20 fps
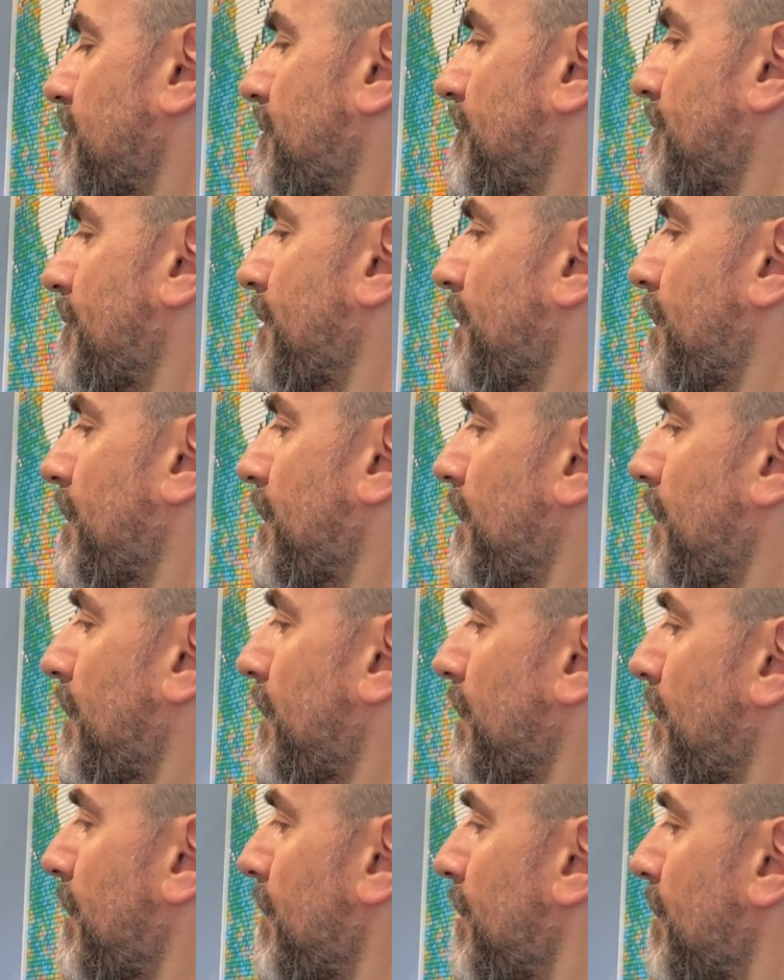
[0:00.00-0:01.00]

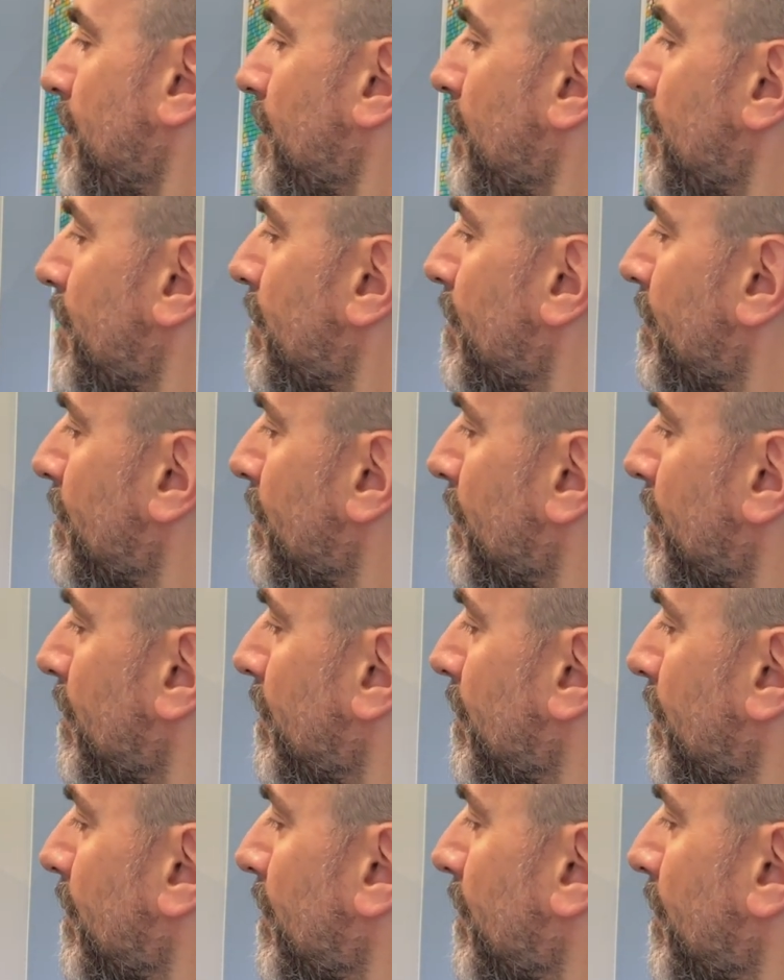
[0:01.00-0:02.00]

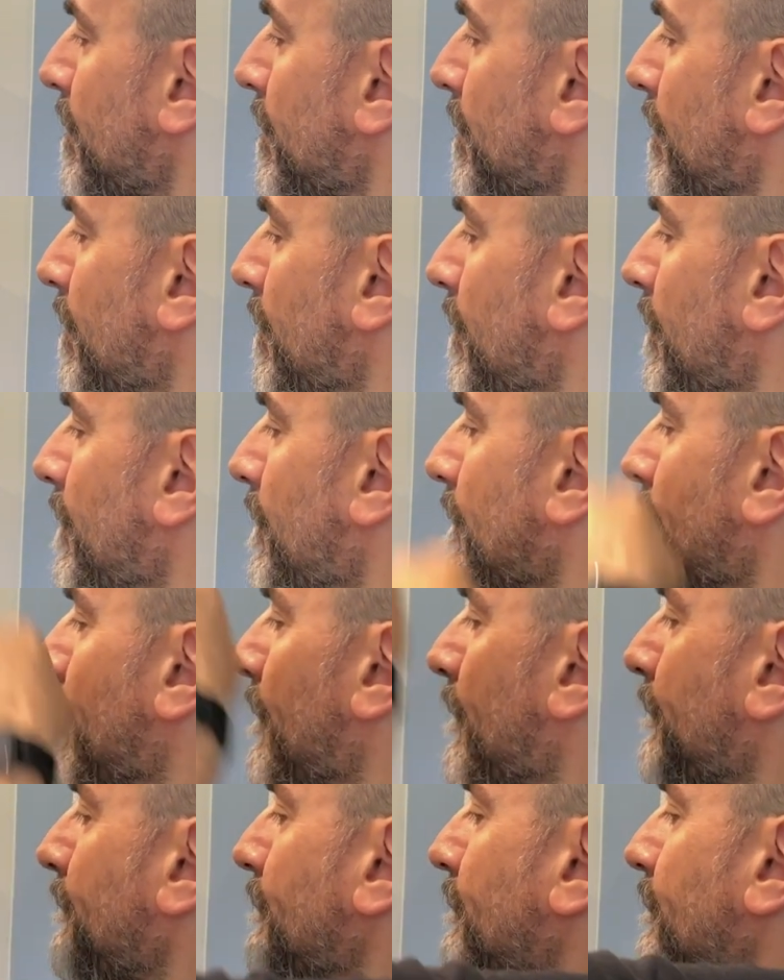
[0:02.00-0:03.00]

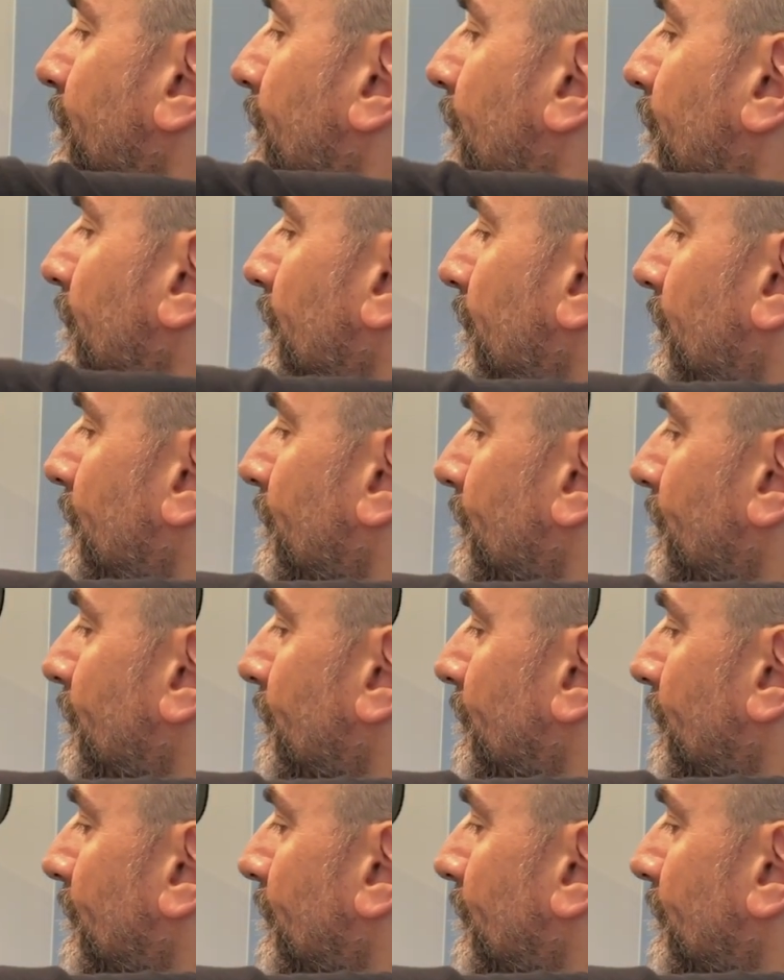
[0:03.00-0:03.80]
(no one is talking)